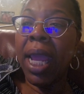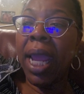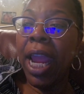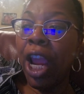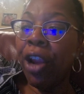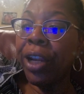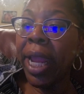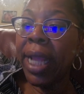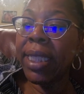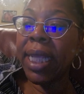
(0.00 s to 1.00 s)

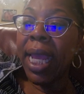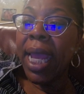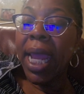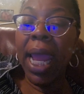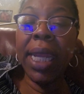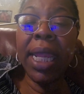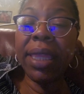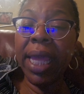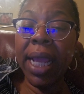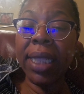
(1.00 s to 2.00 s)
hairnets,
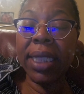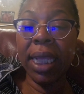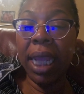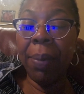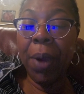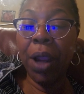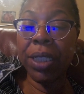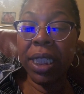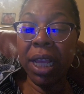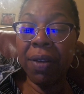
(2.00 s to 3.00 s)
anything to keep
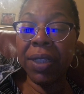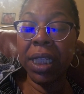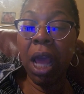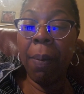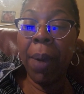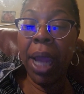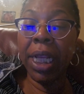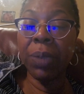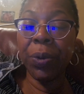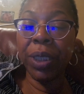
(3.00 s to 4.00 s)
ourselves and our
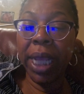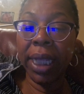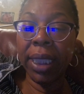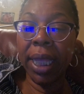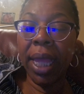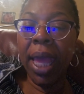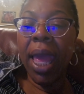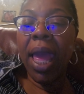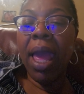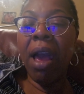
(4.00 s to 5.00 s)
bodies protected.
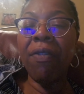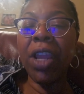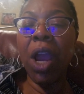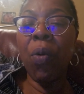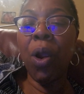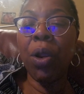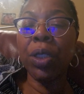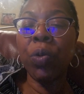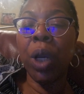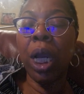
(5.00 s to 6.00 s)
Healthcare
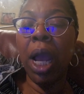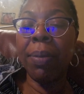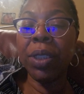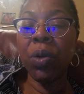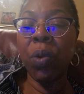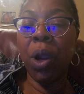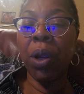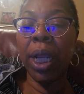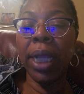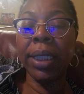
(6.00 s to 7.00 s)
workers would come to
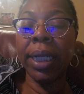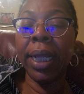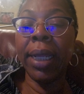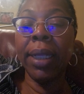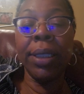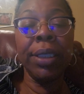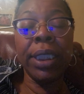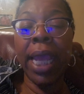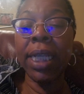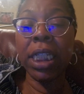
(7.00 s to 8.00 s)
work and
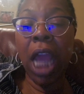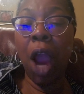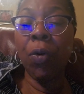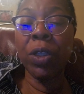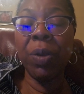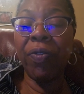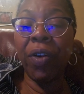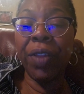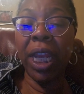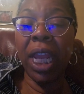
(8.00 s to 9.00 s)
take showers
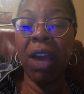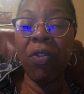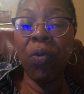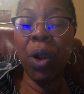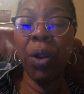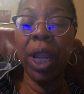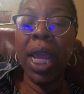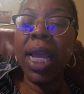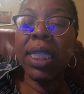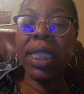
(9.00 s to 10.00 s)
before they left work.
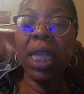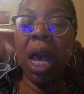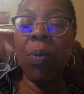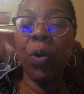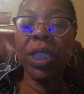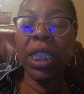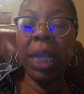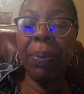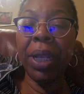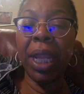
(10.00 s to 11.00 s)
Some were
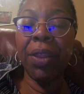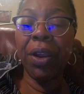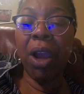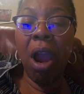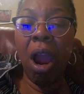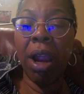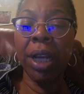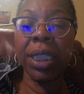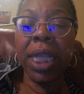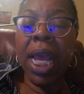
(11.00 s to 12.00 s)
sleeping in their
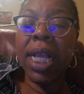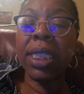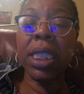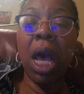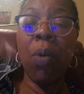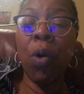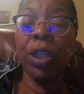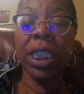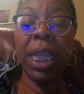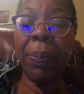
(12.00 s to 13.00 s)
cars. Some
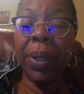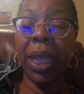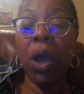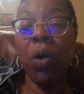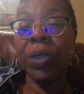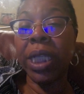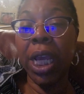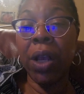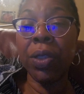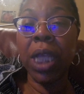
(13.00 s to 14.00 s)
were sleeping in
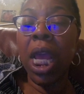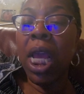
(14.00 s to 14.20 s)
hotels,